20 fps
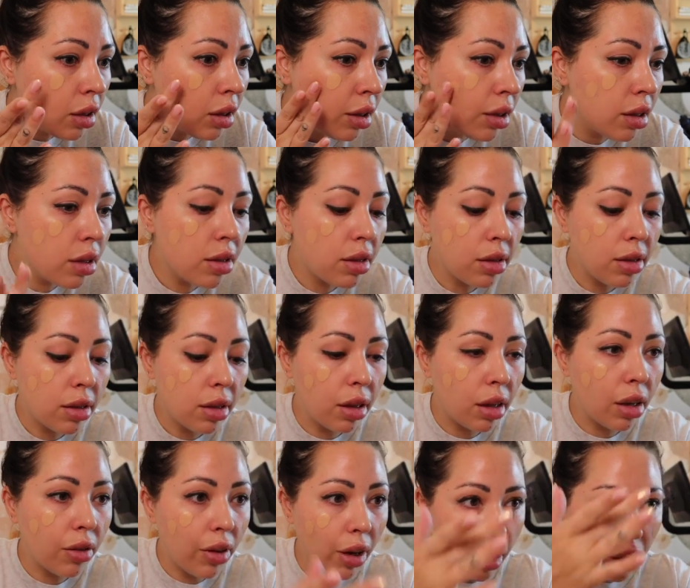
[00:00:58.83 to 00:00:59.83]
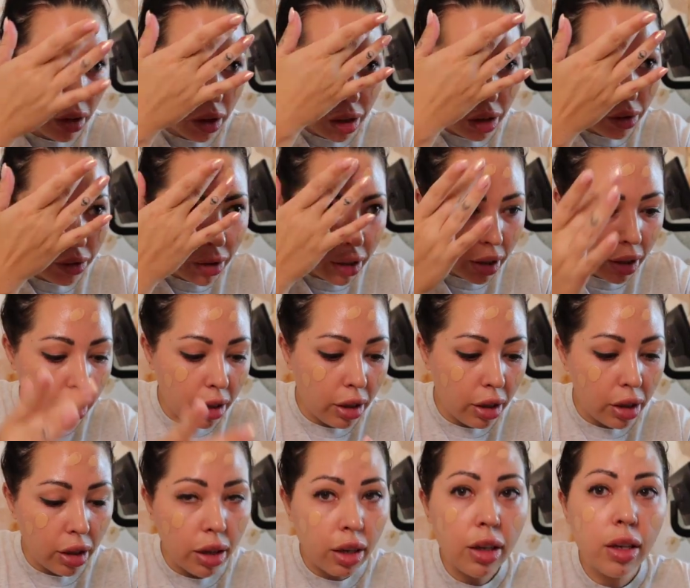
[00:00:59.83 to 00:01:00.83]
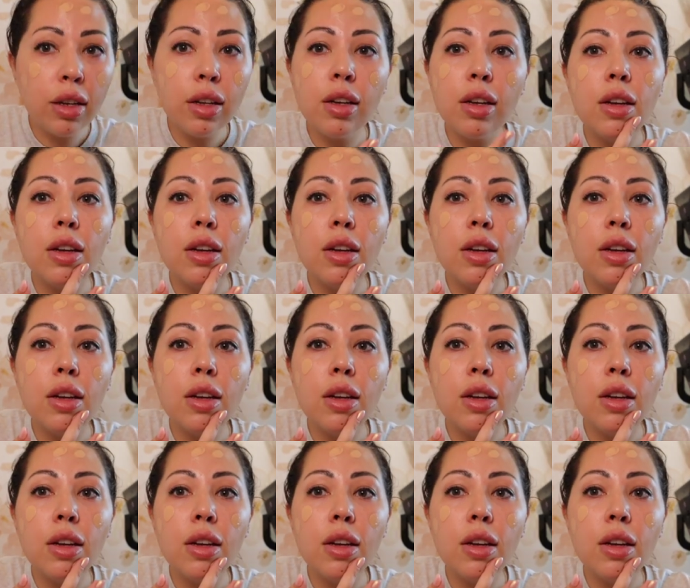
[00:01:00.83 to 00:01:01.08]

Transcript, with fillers: Let's see, if I look over here